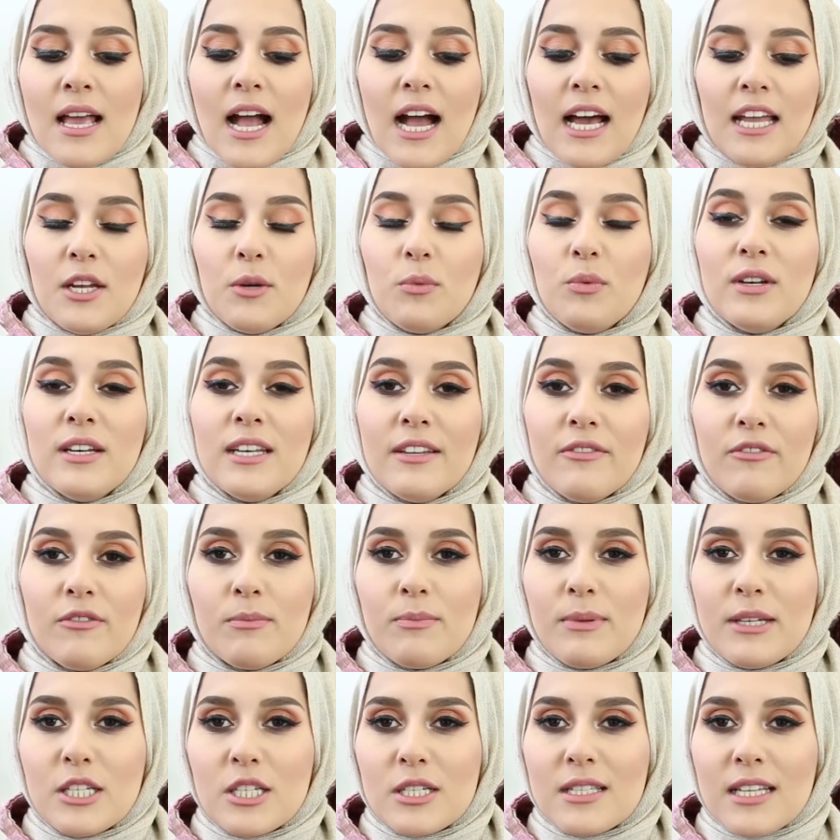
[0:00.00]
And it wouldn't even
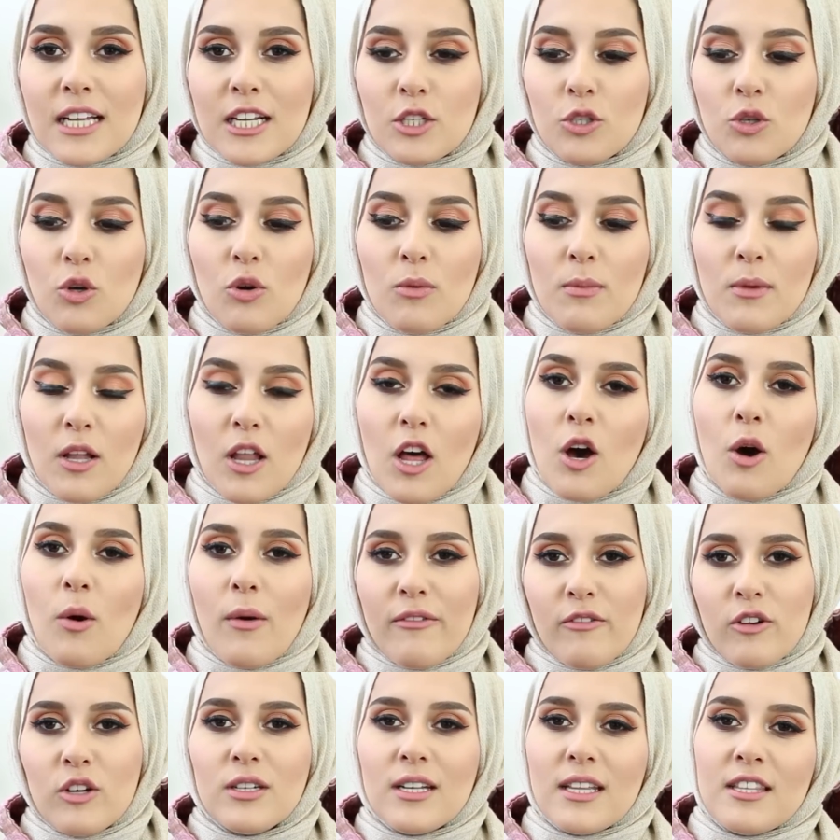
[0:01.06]
be just like normal, oh,
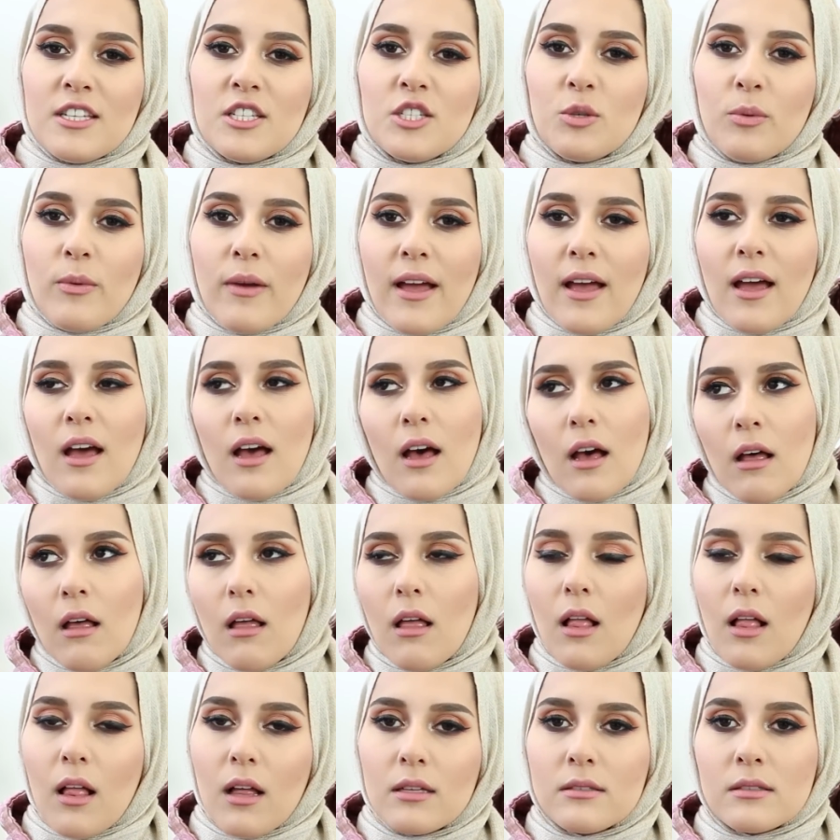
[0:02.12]
I've got nothing to wear,
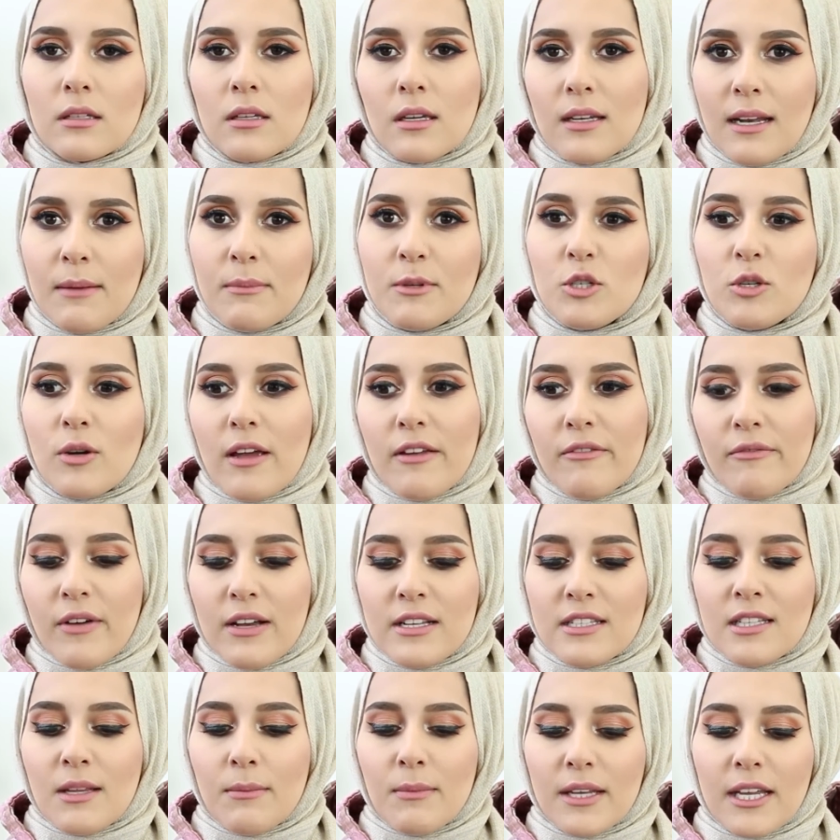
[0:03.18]
oh, let me try and
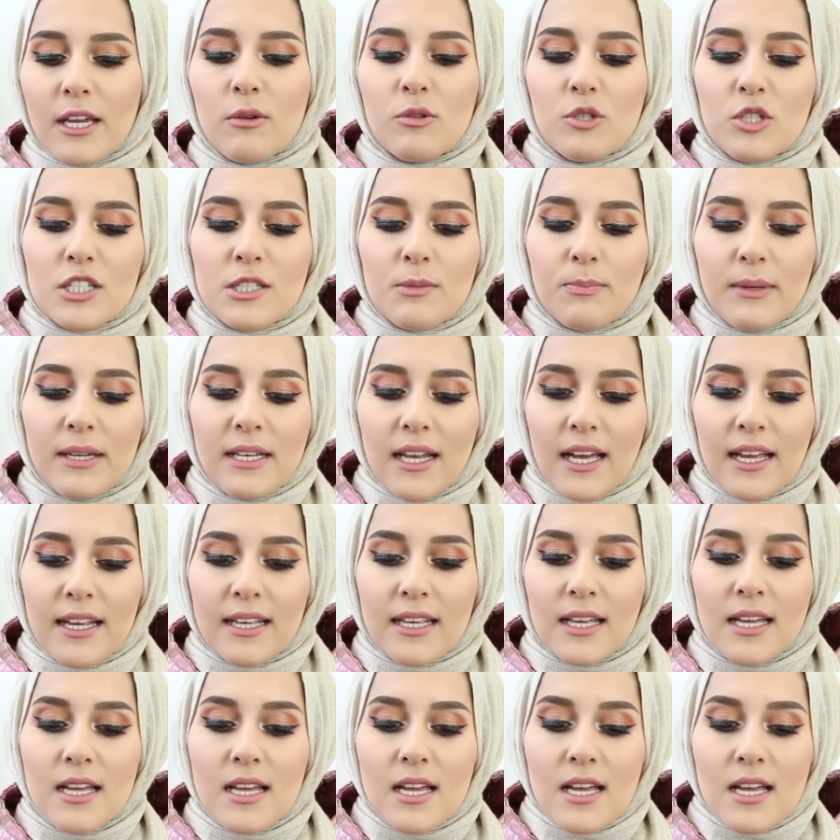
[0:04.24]
find something. It would just be like,